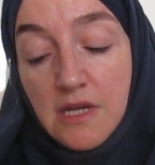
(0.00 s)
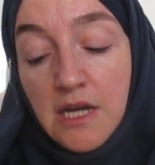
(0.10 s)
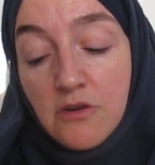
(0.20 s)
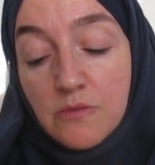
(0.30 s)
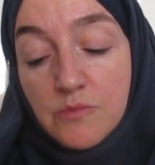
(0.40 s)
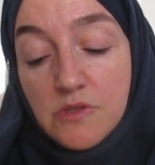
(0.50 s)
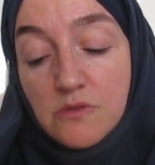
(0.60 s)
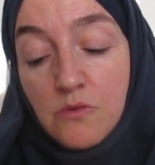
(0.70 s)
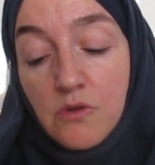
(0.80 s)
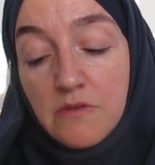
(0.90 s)
Arabs,
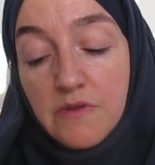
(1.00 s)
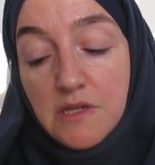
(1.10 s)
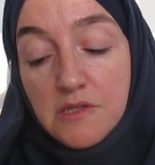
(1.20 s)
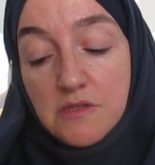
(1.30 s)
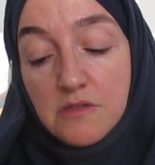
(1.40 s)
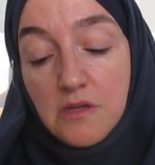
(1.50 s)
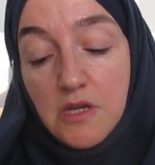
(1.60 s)
all of us,